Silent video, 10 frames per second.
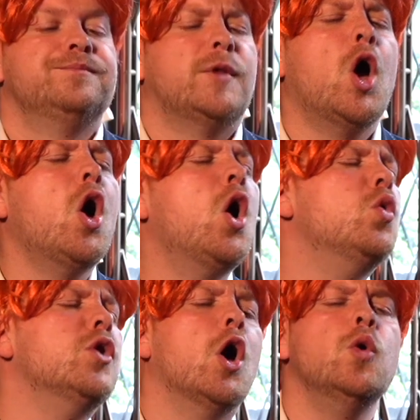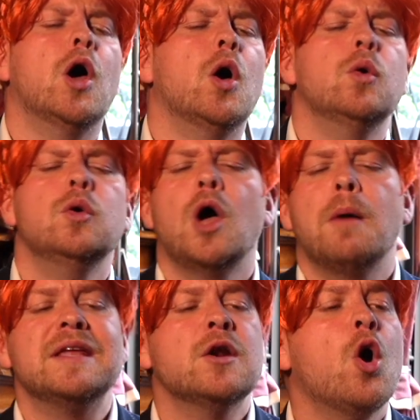No. I
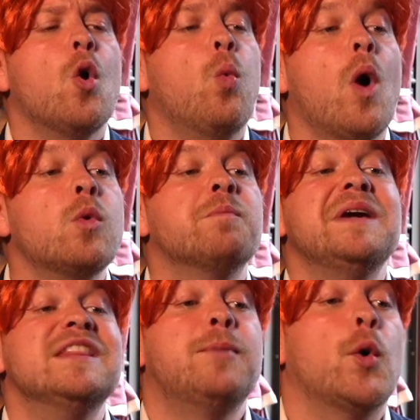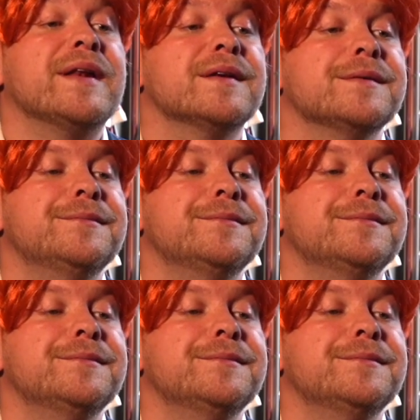mean, what would be the point?